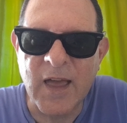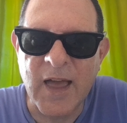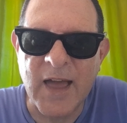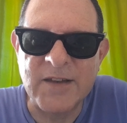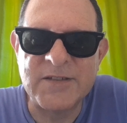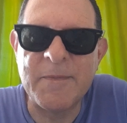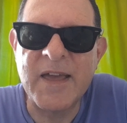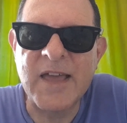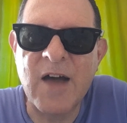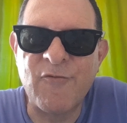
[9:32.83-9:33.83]
and to
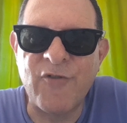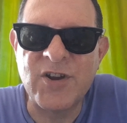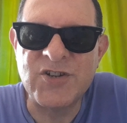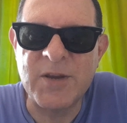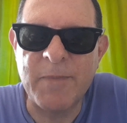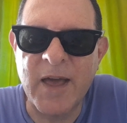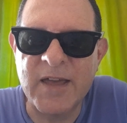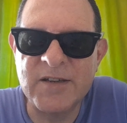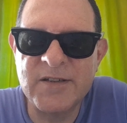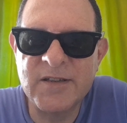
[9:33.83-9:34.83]
make up for it, she
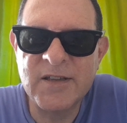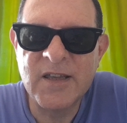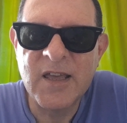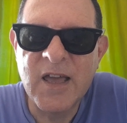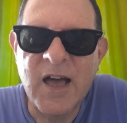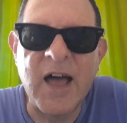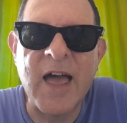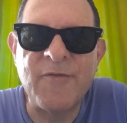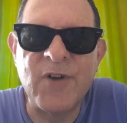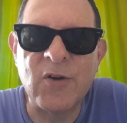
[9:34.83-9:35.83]
paid. I
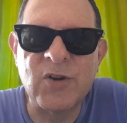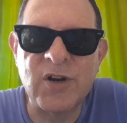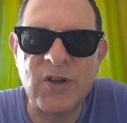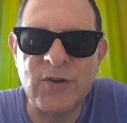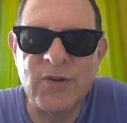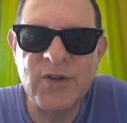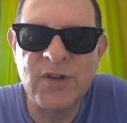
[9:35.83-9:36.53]
have no clue.